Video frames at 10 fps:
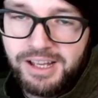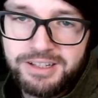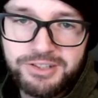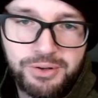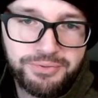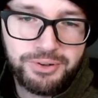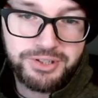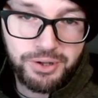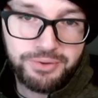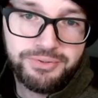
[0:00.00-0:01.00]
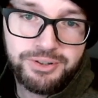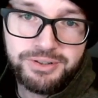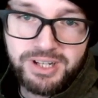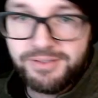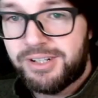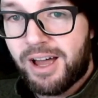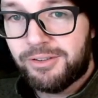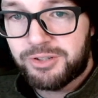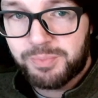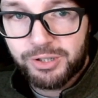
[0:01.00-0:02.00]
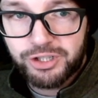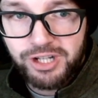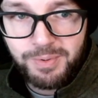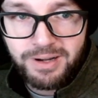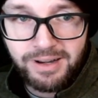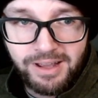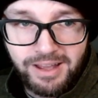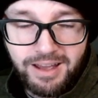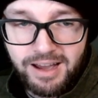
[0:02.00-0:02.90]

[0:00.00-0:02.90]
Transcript: Still sold for $7 plus shipping.